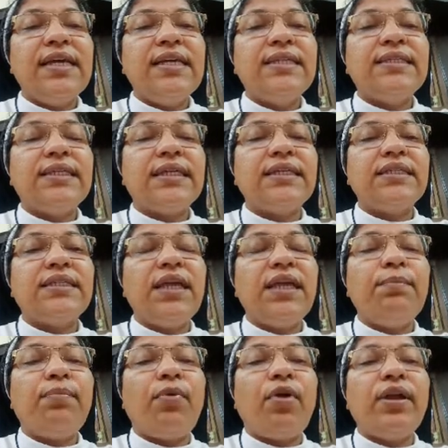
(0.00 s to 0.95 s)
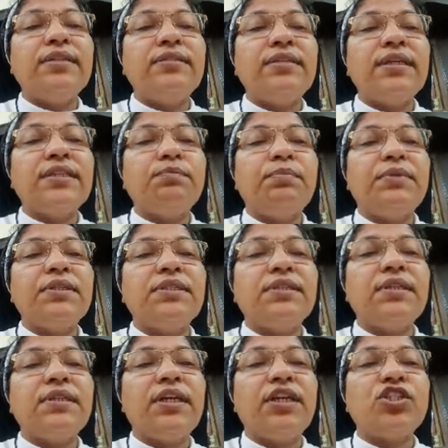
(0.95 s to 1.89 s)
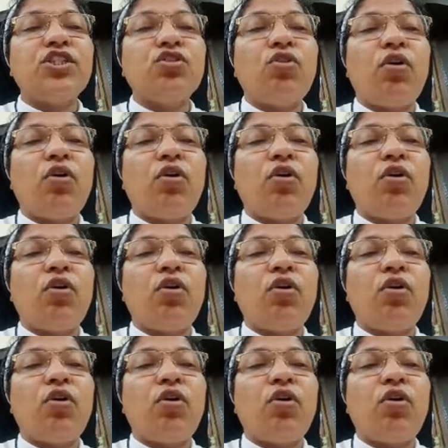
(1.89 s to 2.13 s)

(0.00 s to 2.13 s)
16.6%